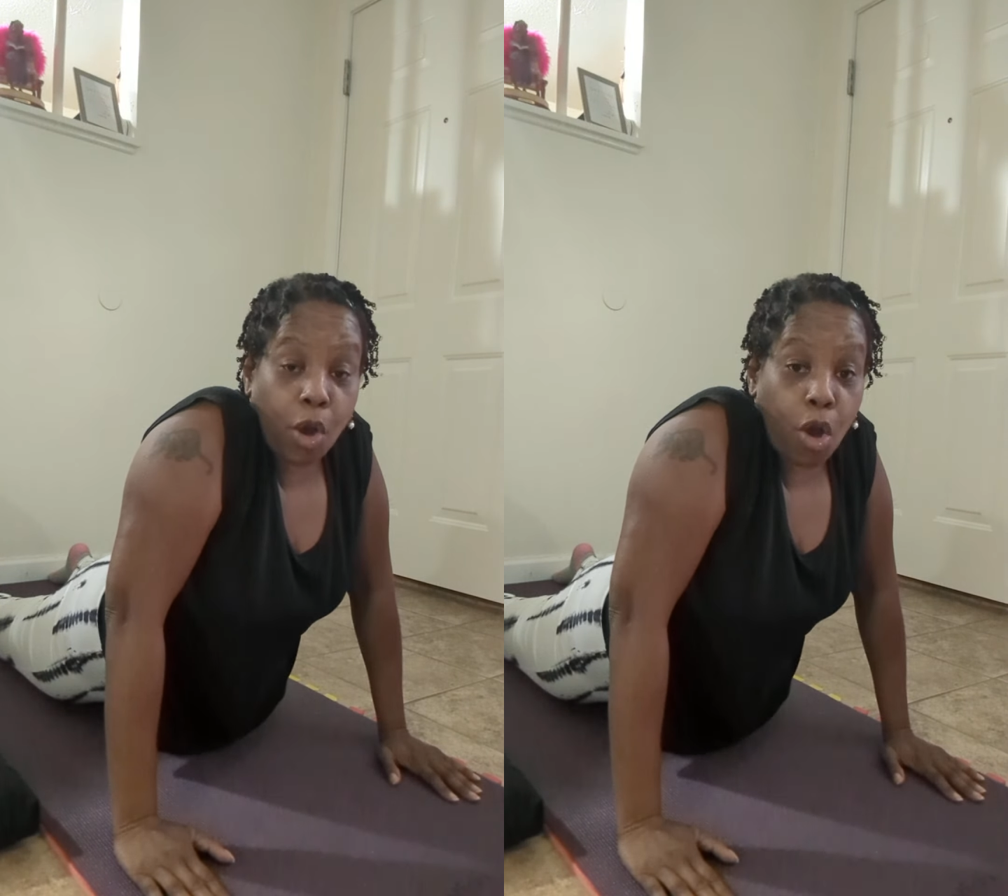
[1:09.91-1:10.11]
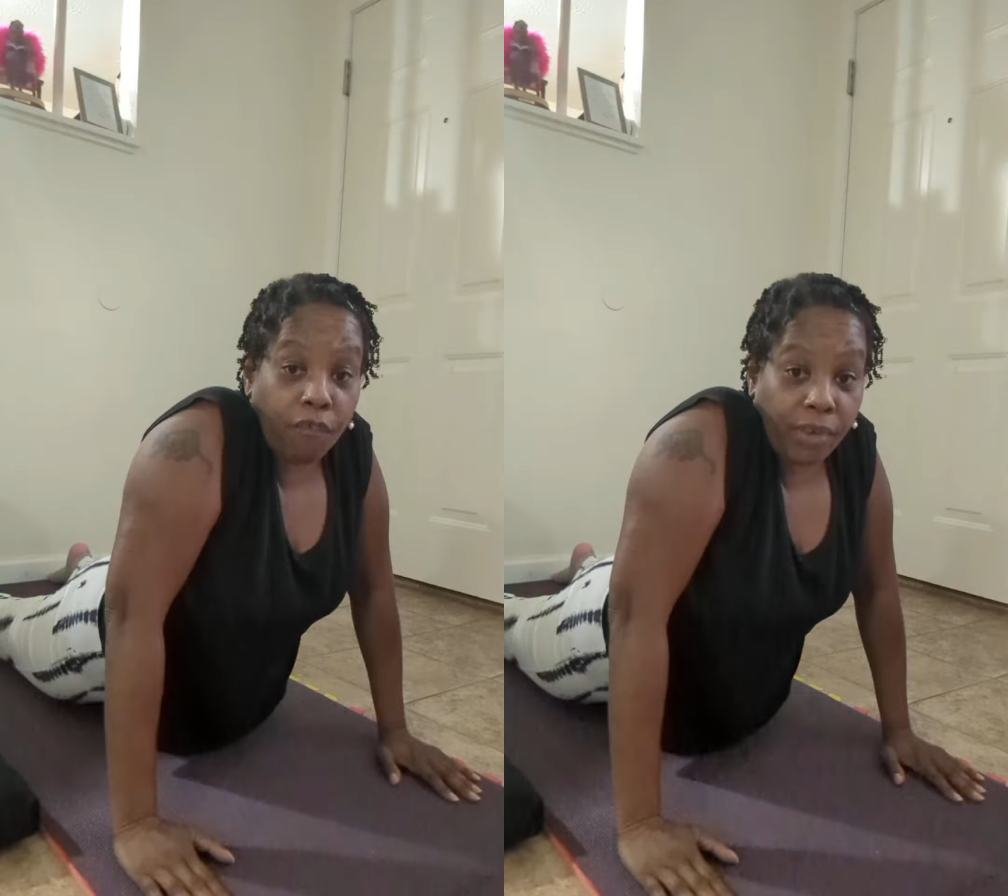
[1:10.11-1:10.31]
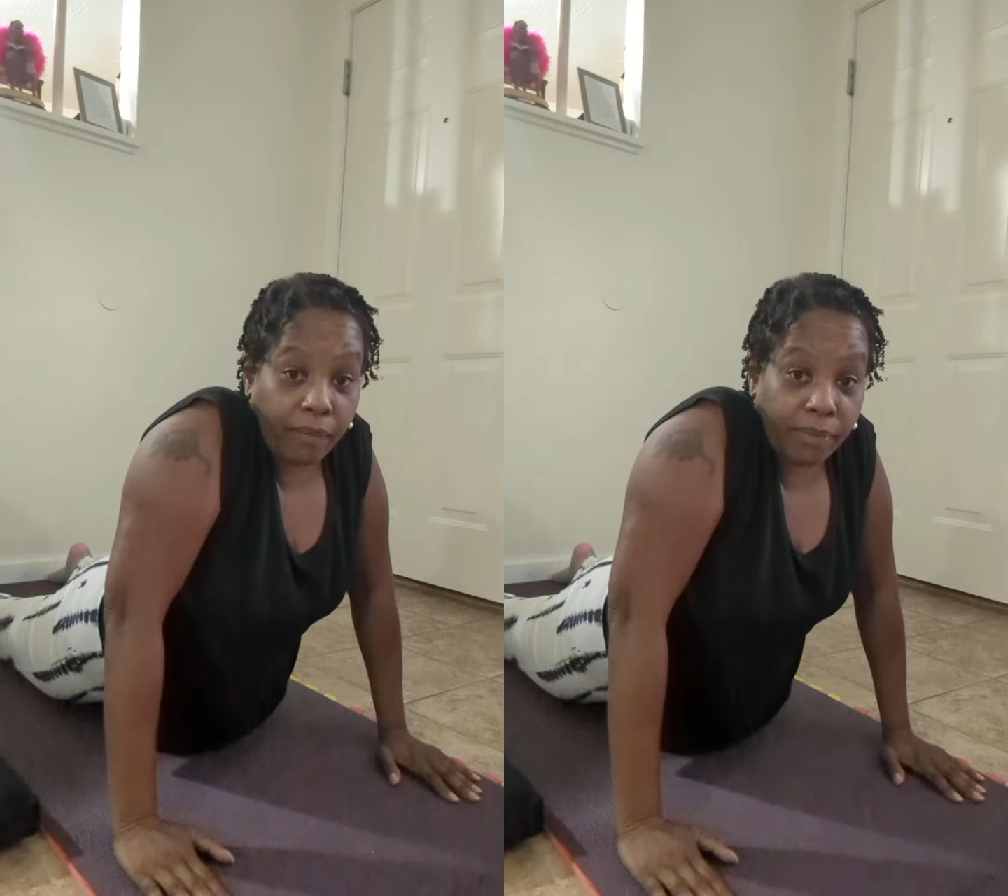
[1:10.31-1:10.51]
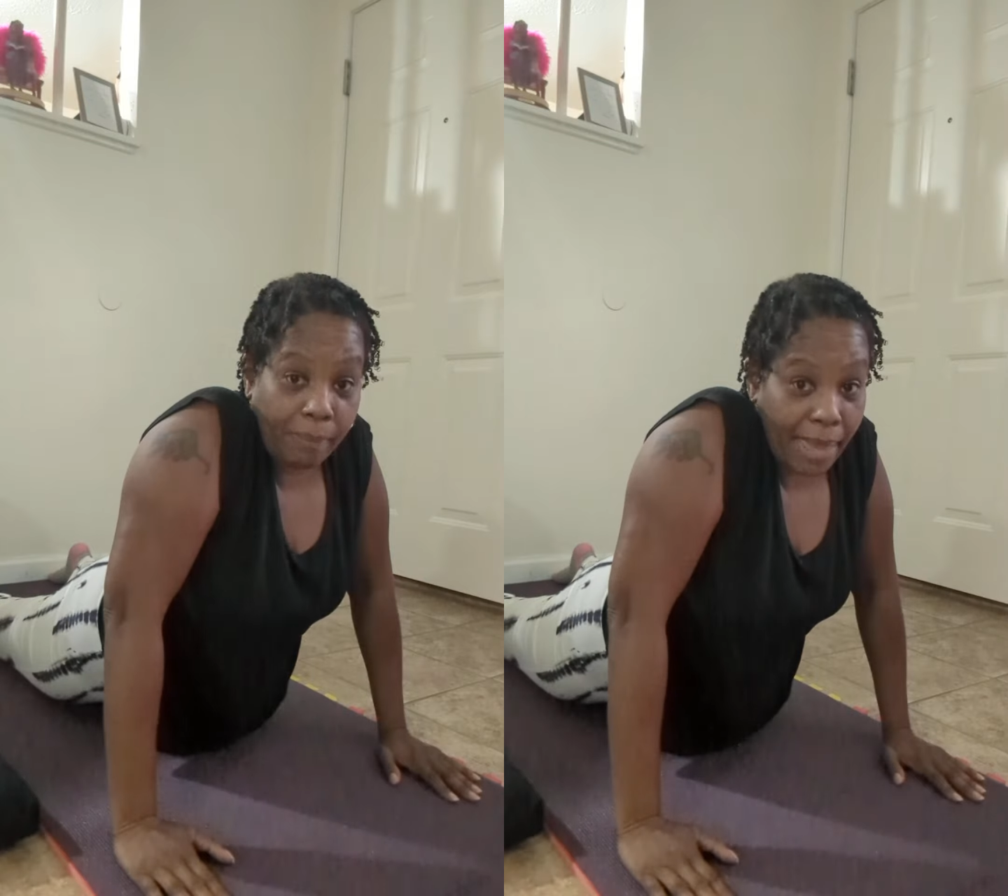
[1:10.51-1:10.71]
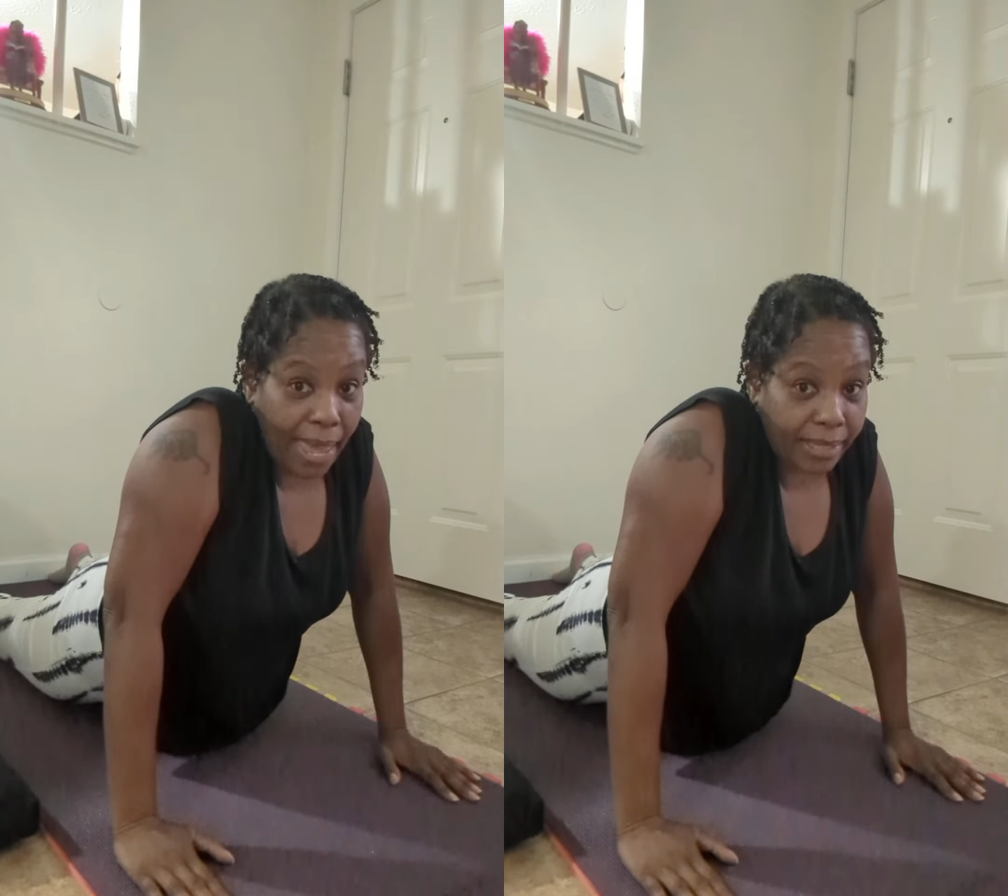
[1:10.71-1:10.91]
off of the
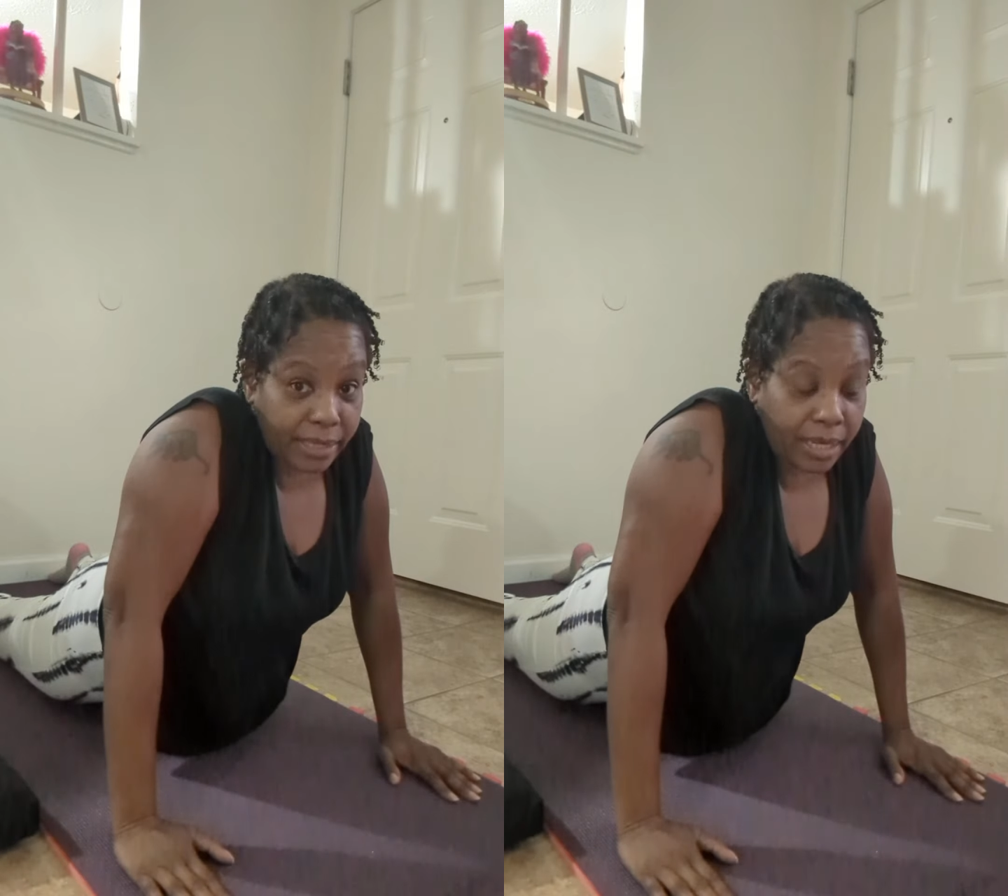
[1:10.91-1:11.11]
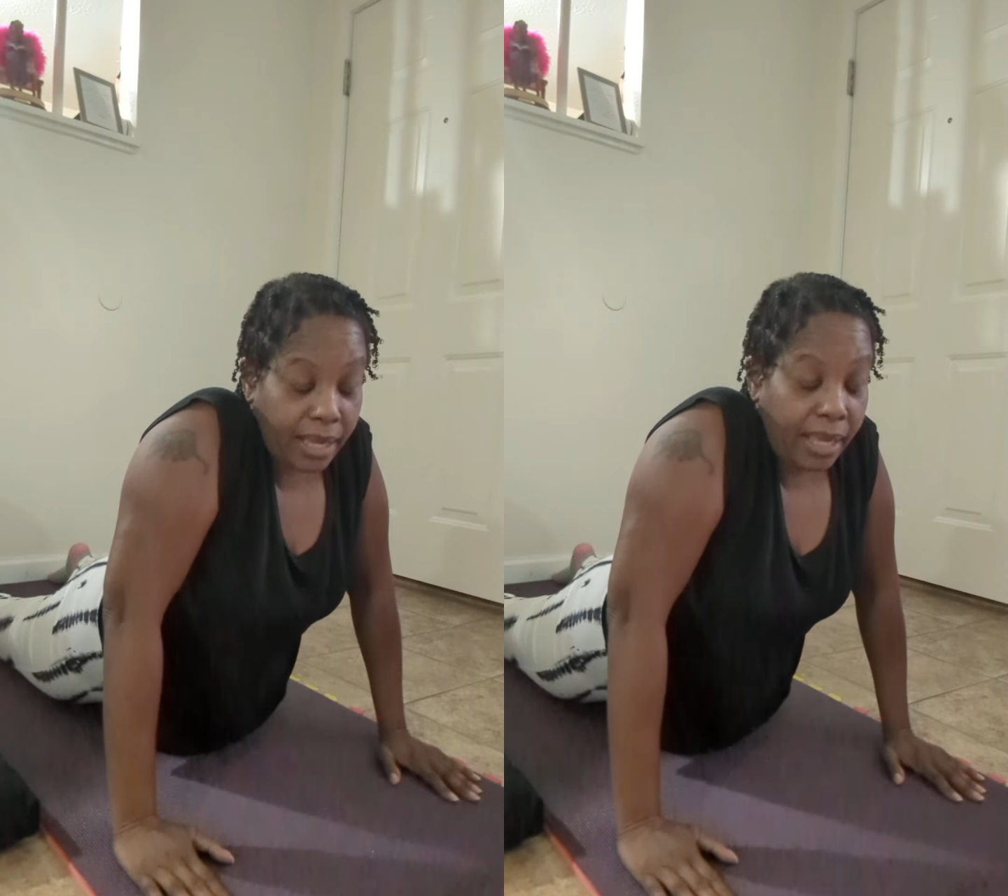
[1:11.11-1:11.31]
mat.